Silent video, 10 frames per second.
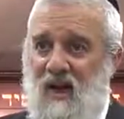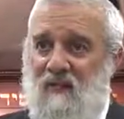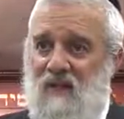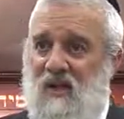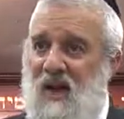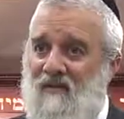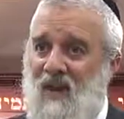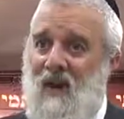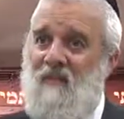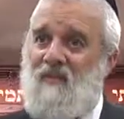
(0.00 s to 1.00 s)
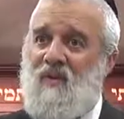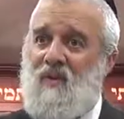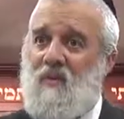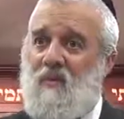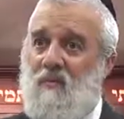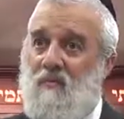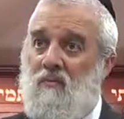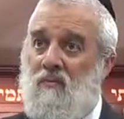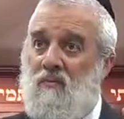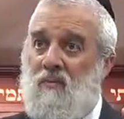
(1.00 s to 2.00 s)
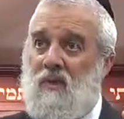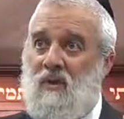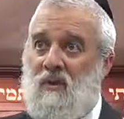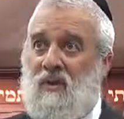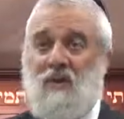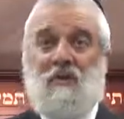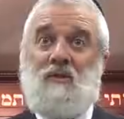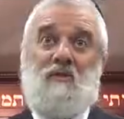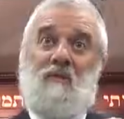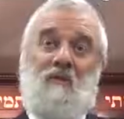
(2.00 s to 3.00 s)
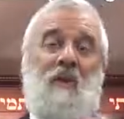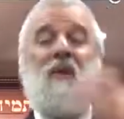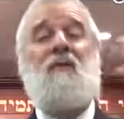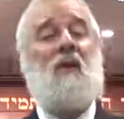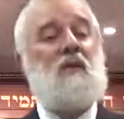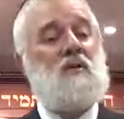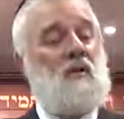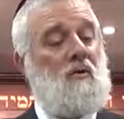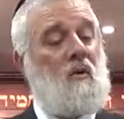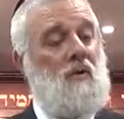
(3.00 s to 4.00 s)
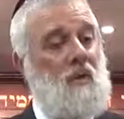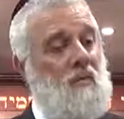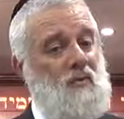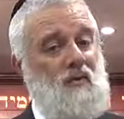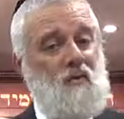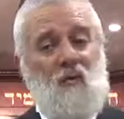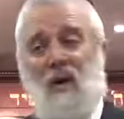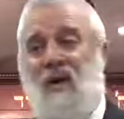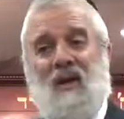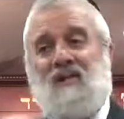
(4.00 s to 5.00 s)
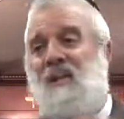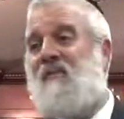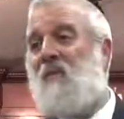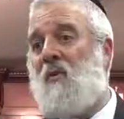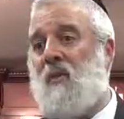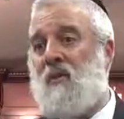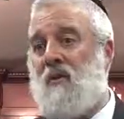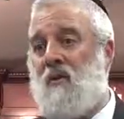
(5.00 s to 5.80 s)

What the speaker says: Obviously, Abraham Avinu did not just think of it on his own. He was one against everyone.